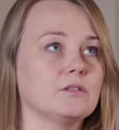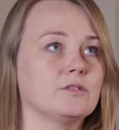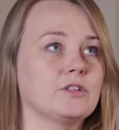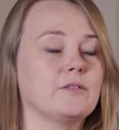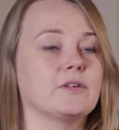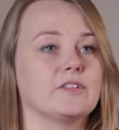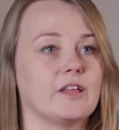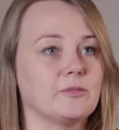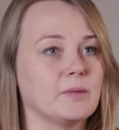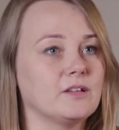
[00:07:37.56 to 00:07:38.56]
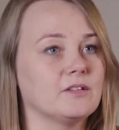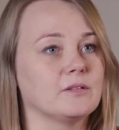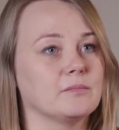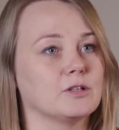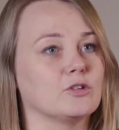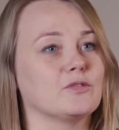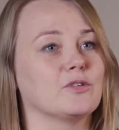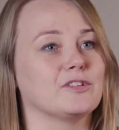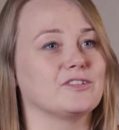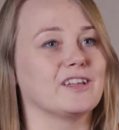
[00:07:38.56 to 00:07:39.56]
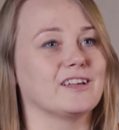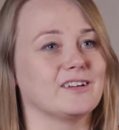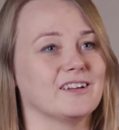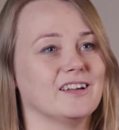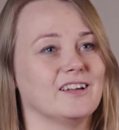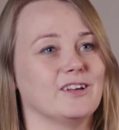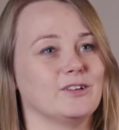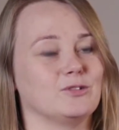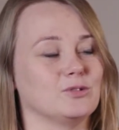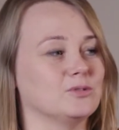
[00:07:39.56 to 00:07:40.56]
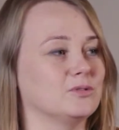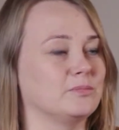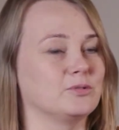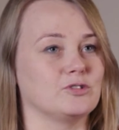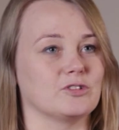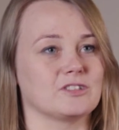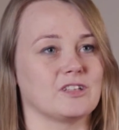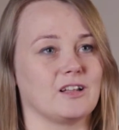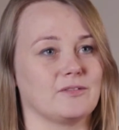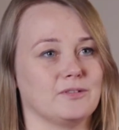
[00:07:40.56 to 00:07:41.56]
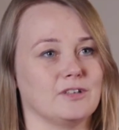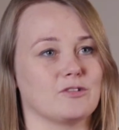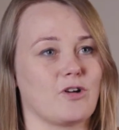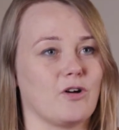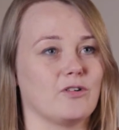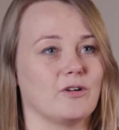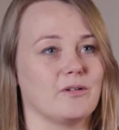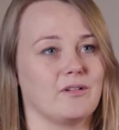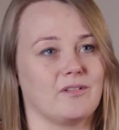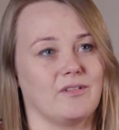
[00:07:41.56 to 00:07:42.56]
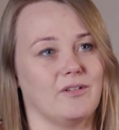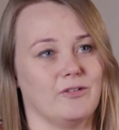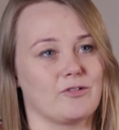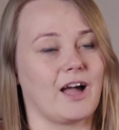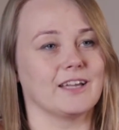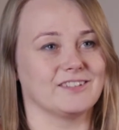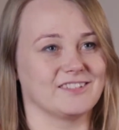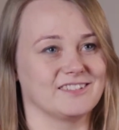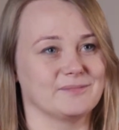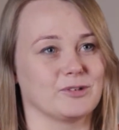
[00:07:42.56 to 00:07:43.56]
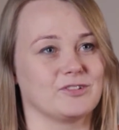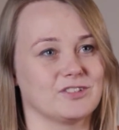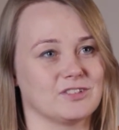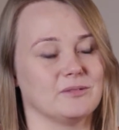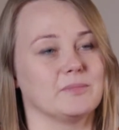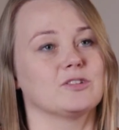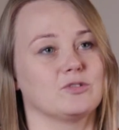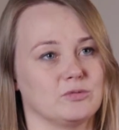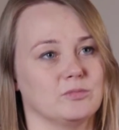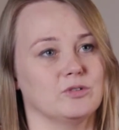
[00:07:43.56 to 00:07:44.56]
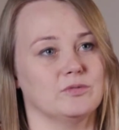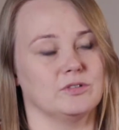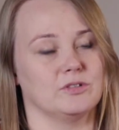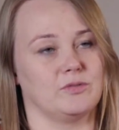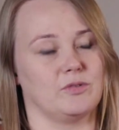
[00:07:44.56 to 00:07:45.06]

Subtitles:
self-assessment, but not for the sake to put yourself in a wrong or right position, but to move